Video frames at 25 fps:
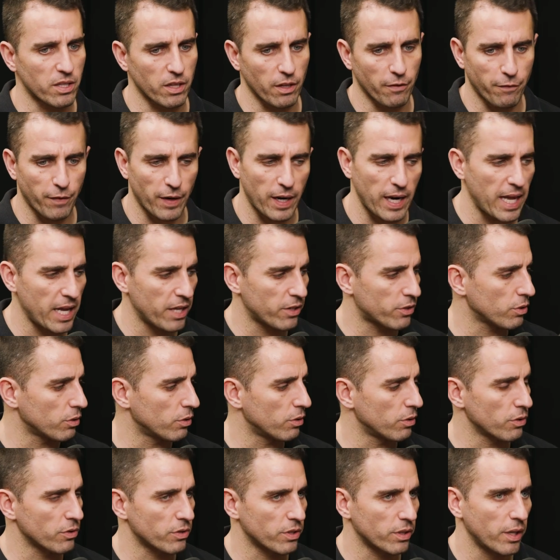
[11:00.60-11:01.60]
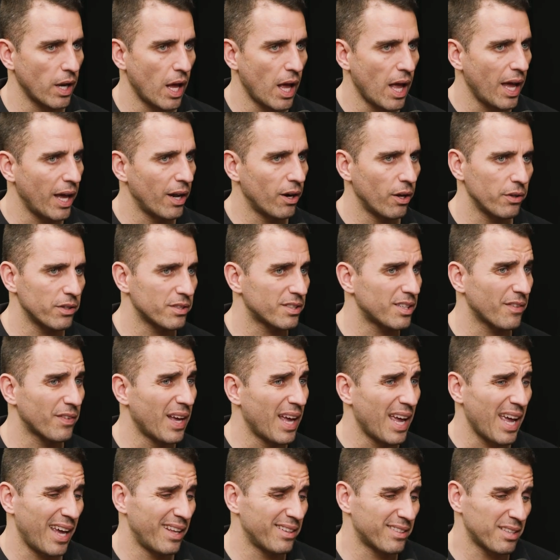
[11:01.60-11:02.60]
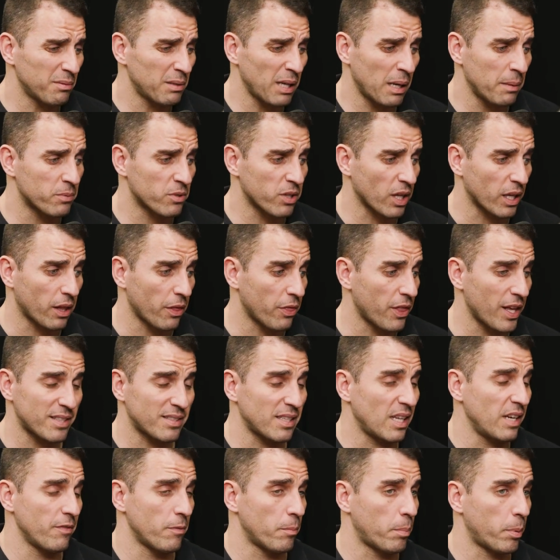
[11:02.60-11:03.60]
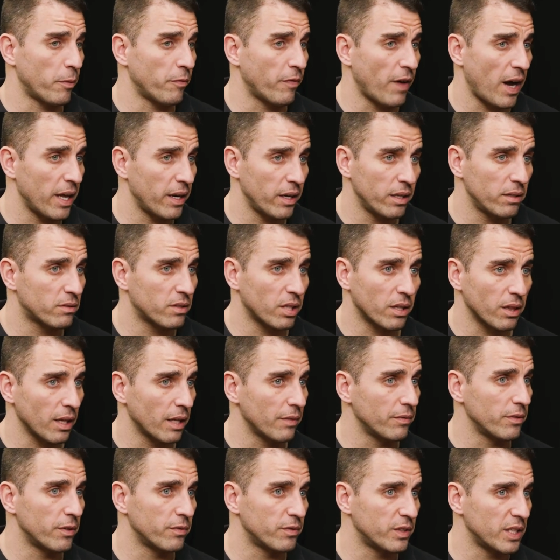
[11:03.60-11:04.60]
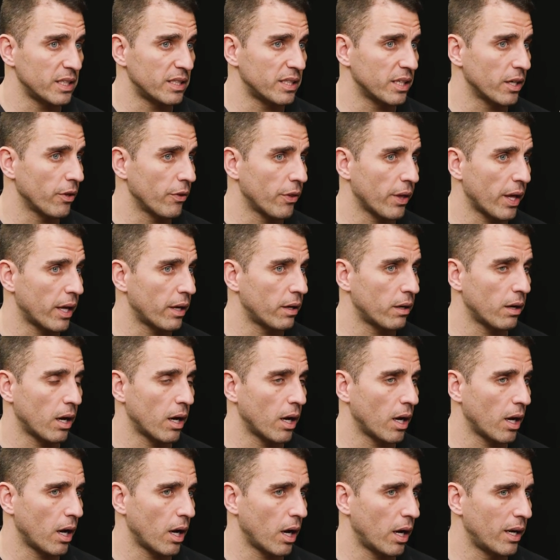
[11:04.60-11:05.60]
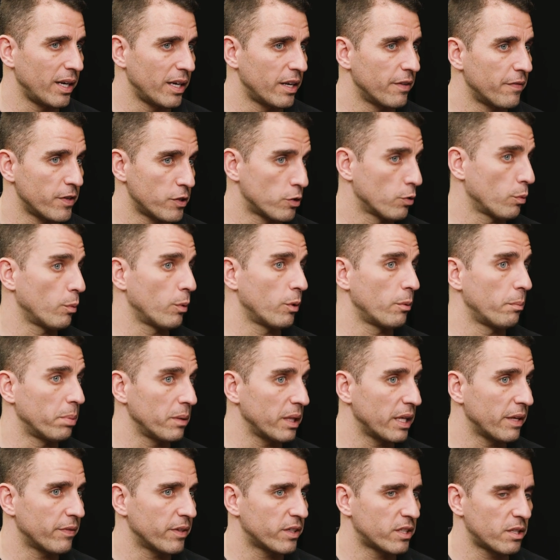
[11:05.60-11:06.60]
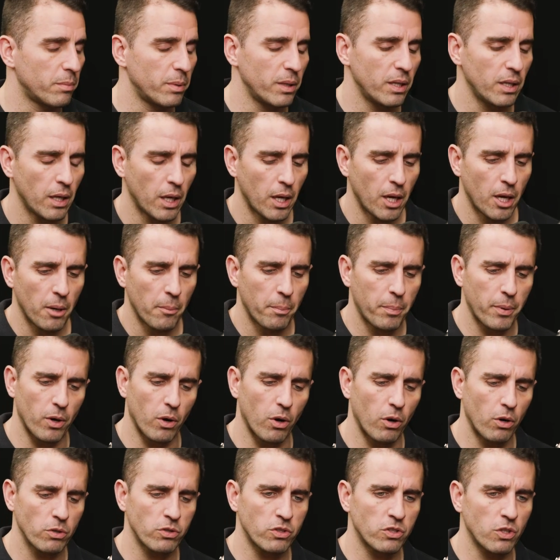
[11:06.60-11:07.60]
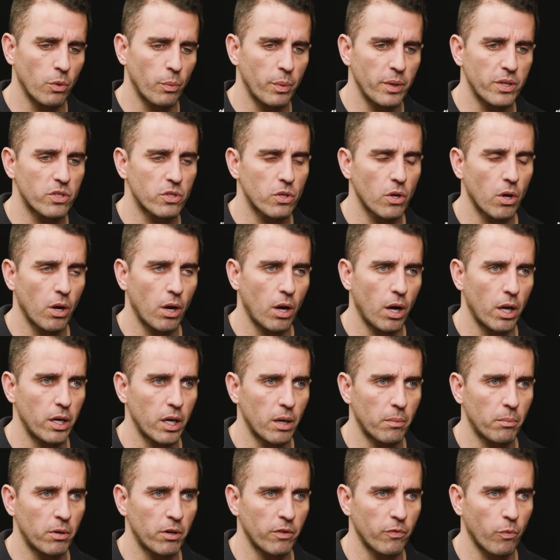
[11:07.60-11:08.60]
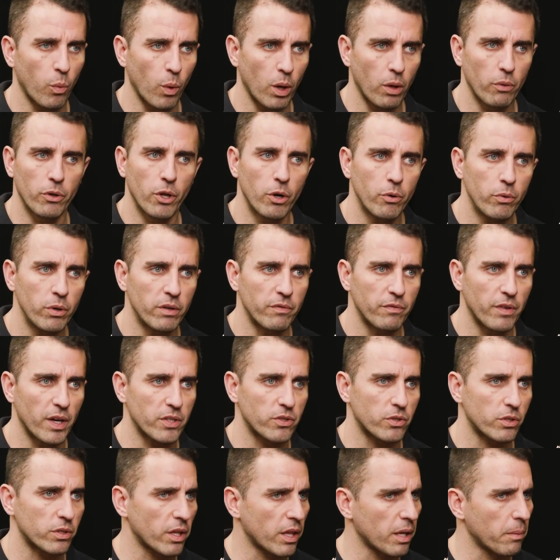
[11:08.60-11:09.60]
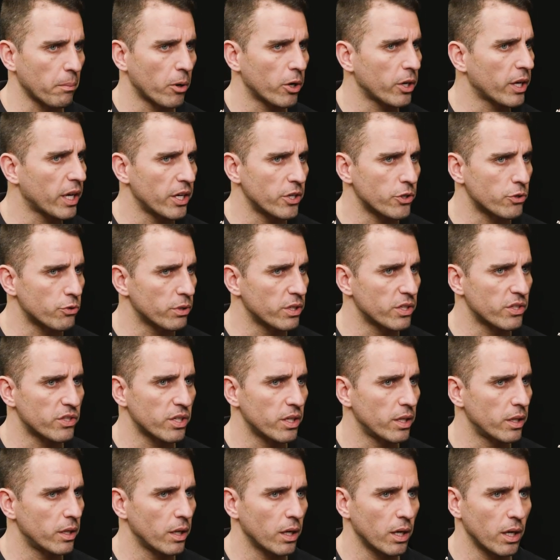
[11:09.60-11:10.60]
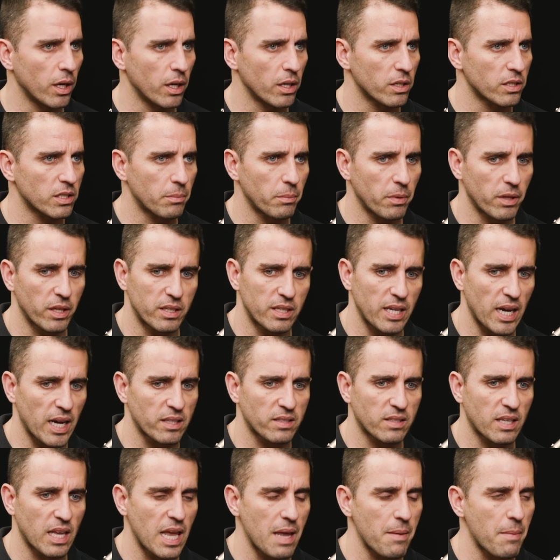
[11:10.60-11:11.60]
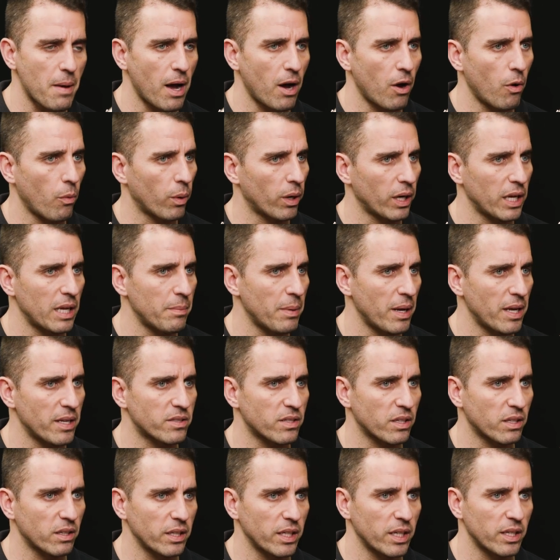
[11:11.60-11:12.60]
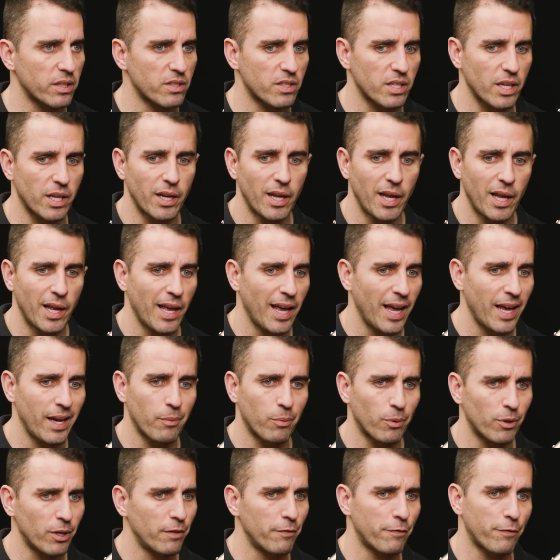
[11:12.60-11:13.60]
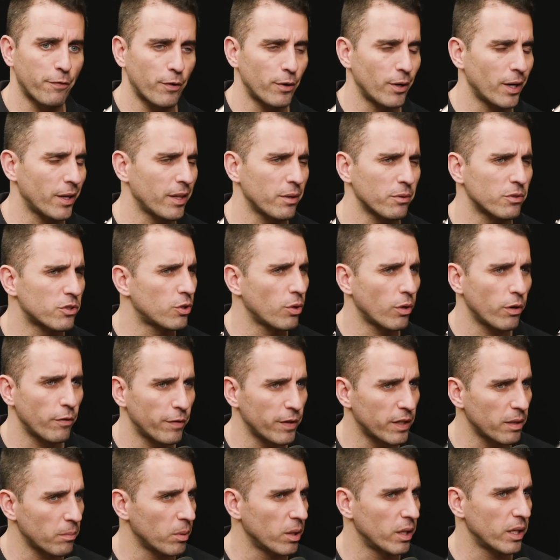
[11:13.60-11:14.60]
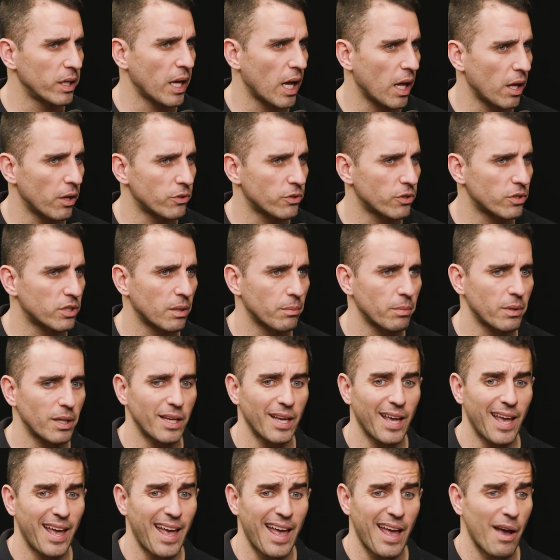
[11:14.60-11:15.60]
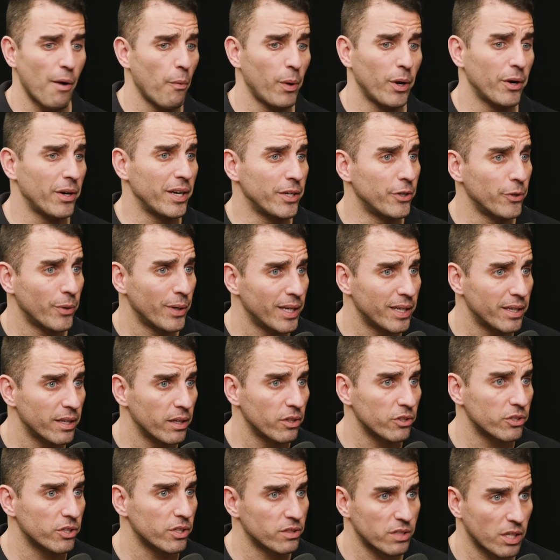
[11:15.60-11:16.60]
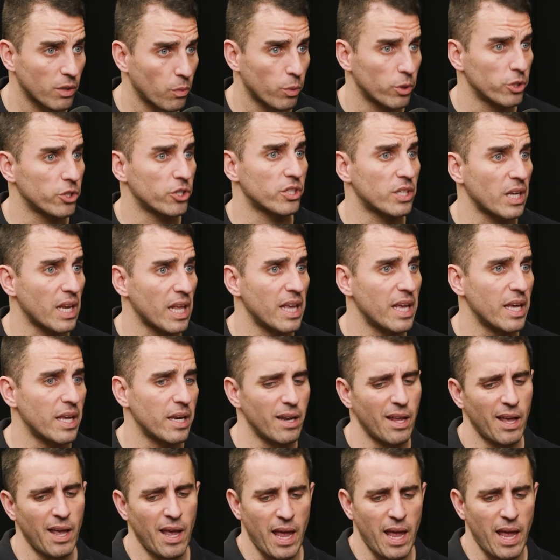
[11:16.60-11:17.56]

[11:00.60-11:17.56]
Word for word: and the financials and and all this stuff. And sometimes, like that's not even provided to the level of detail that uh, an individual would believe it to be. But also, we saw a number of well-known investors. I think Marc Andreessen, uh, some of the techs came came out where he basically had said, "Hey, we're in for I think it was two hundred fifty million dollars or something. We don't need to do any diligence. Like we're just in."